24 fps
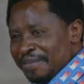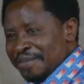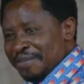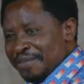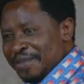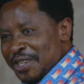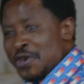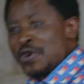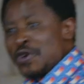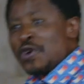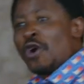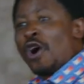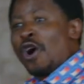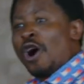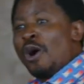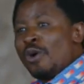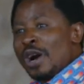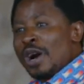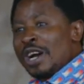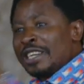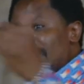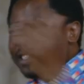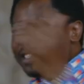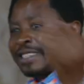you
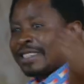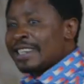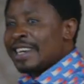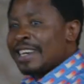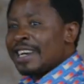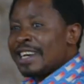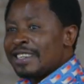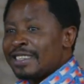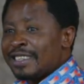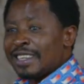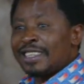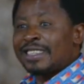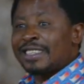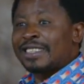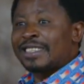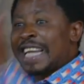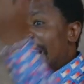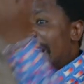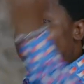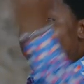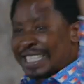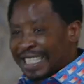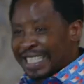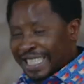always see
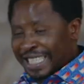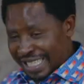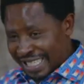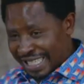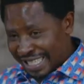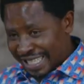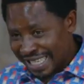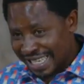snakes.